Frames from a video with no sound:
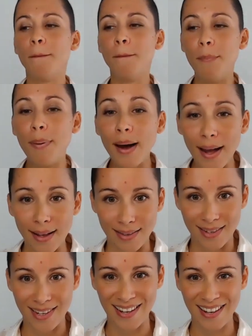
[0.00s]

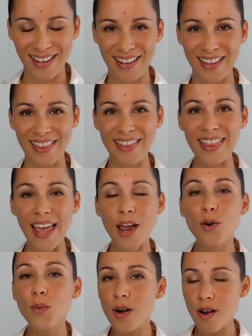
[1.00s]
But
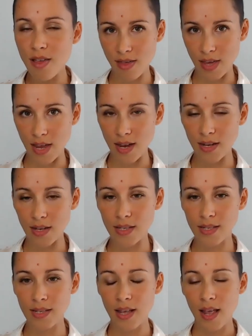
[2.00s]
there were
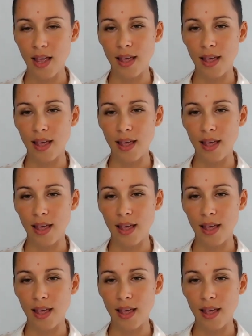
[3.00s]
things